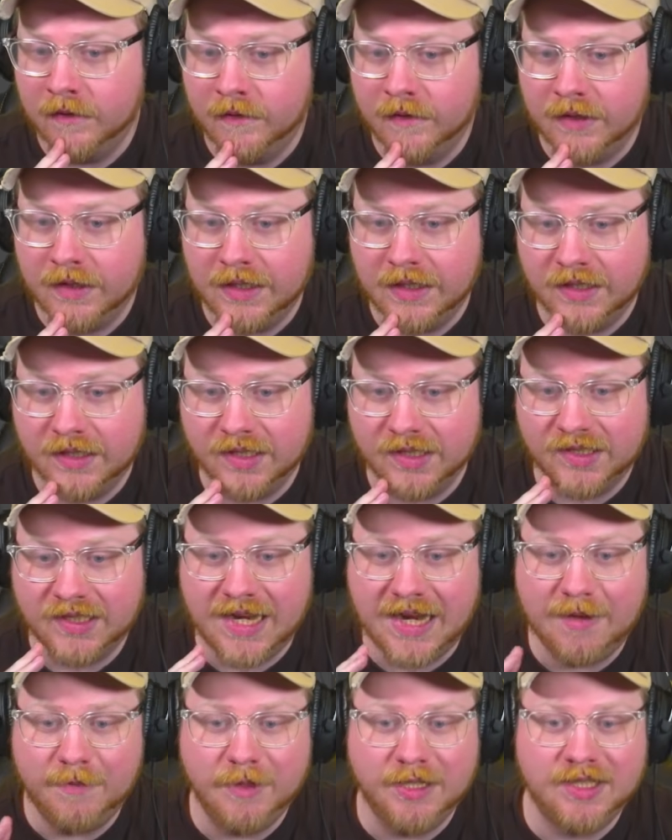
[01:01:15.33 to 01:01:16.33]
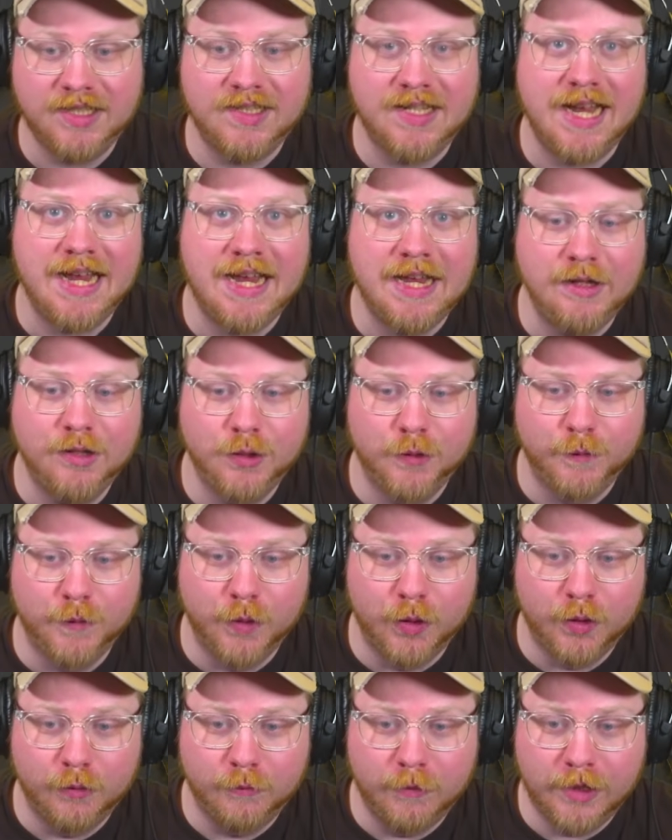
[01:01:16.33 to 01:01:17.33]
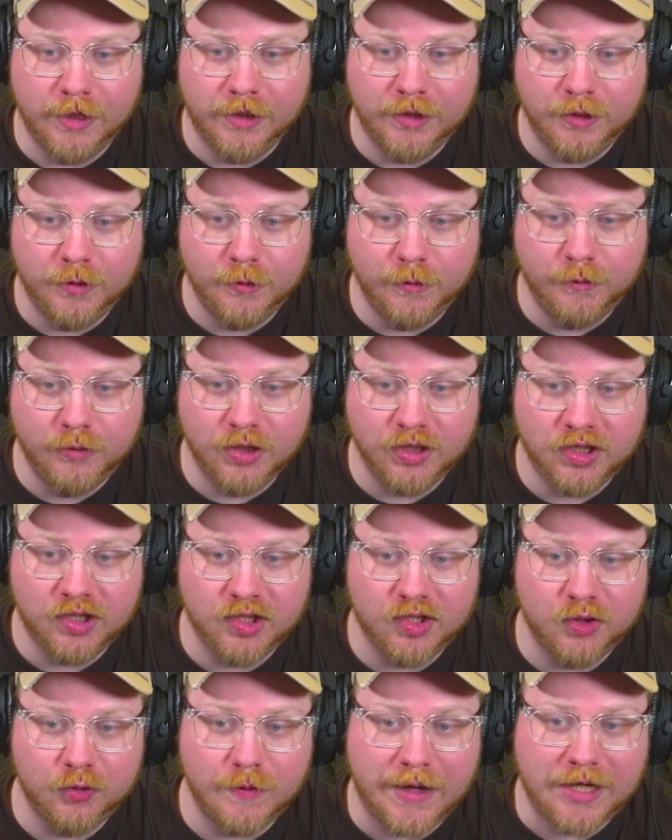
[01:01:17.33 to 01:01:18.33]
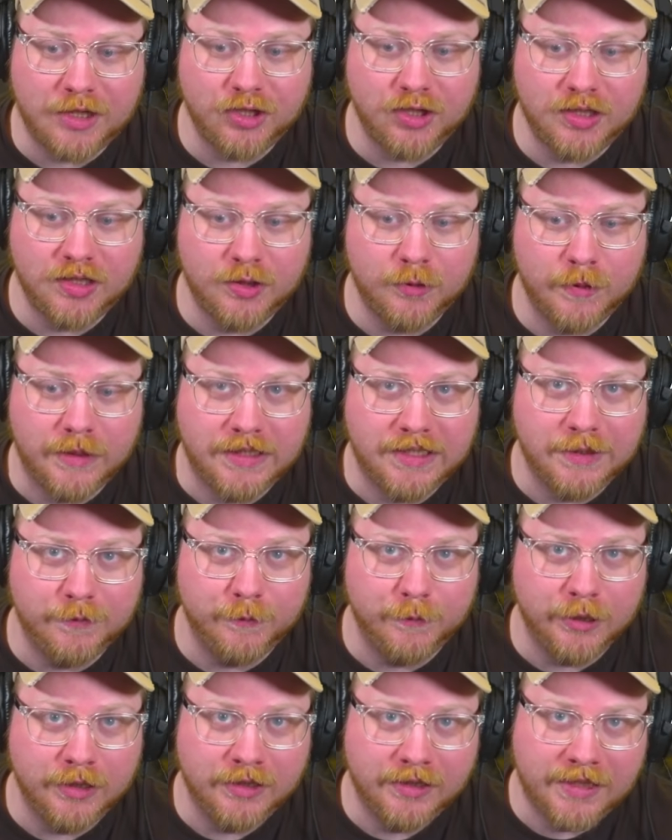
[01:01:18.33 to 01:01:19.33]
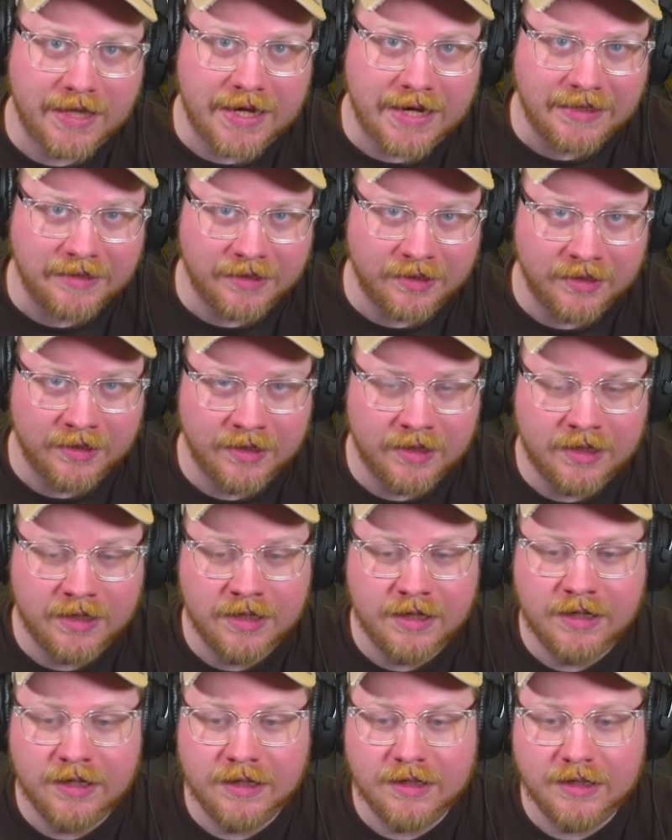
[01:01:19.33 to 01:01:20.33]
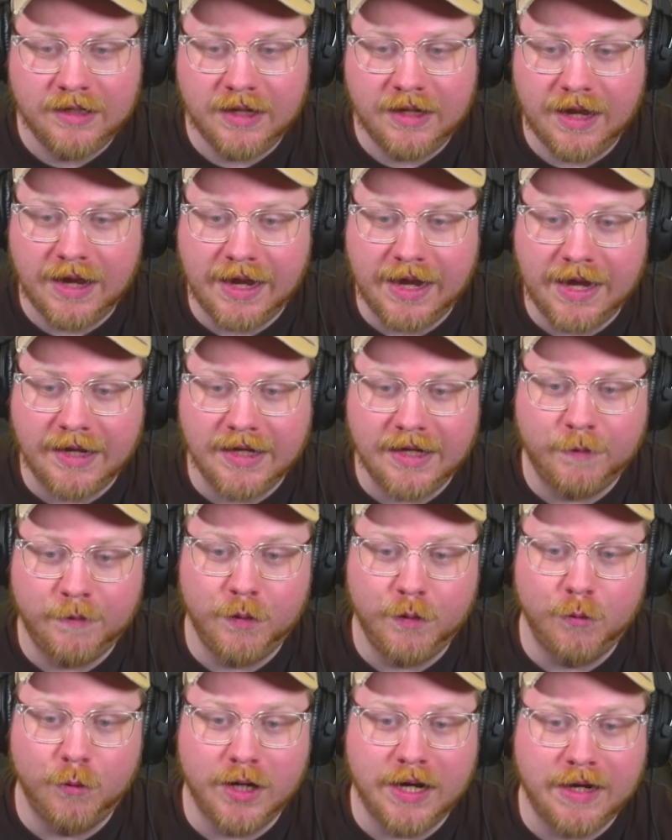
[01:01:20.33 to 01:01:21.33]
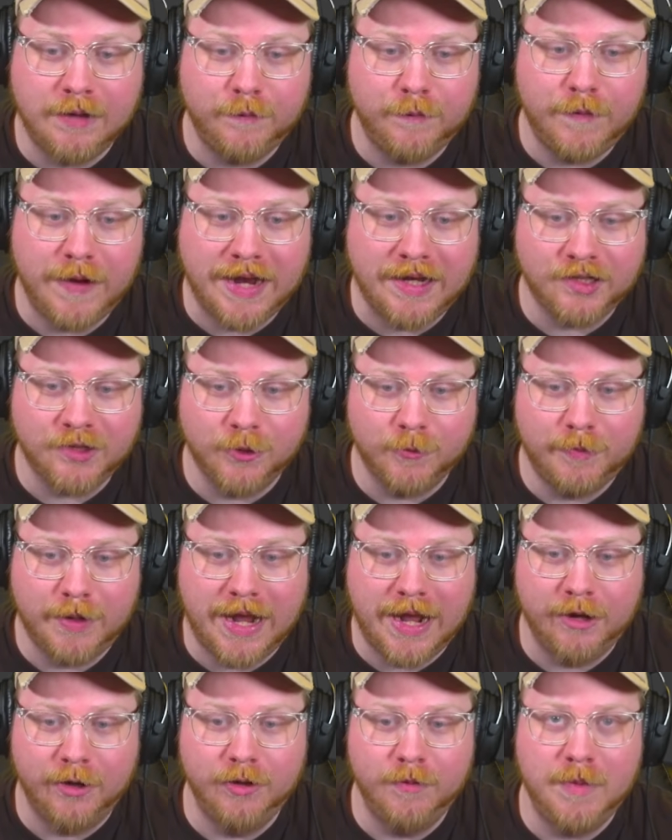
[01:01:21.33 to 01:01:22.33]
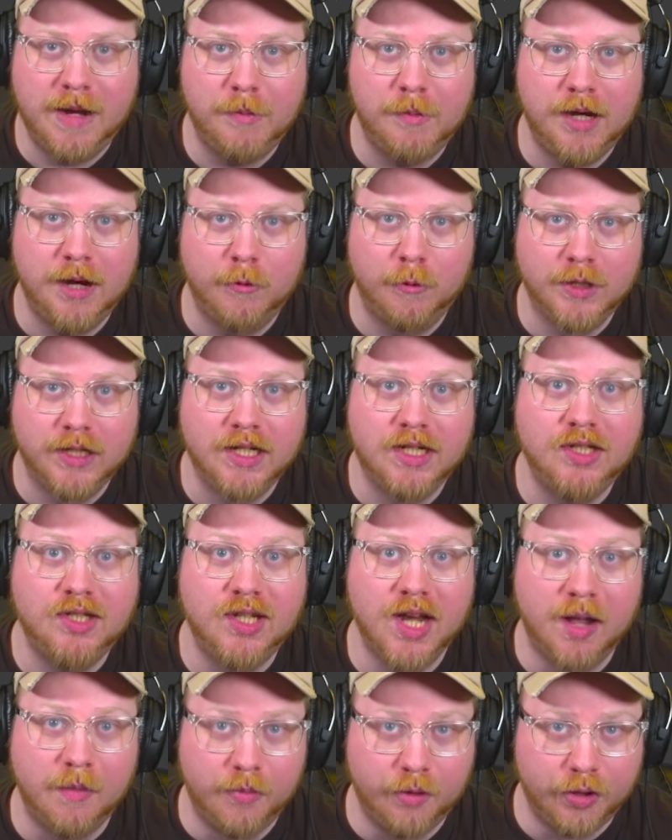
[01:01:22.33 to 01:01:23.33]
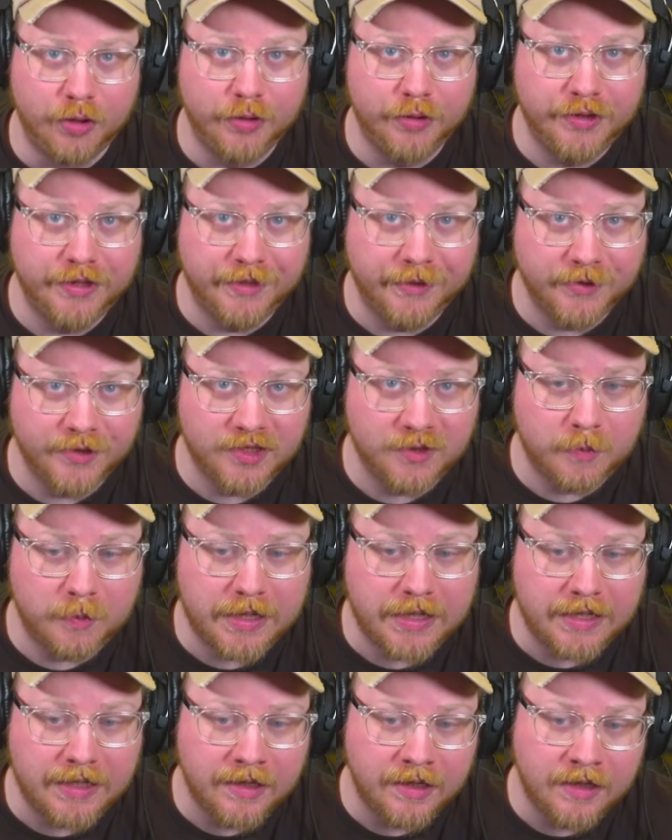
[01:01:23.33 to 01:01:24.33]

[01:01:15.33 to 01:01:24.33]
It's the same as set interval, where you just stretch it to a different length. And if you want a faster pattern, maybe I want to double their speed,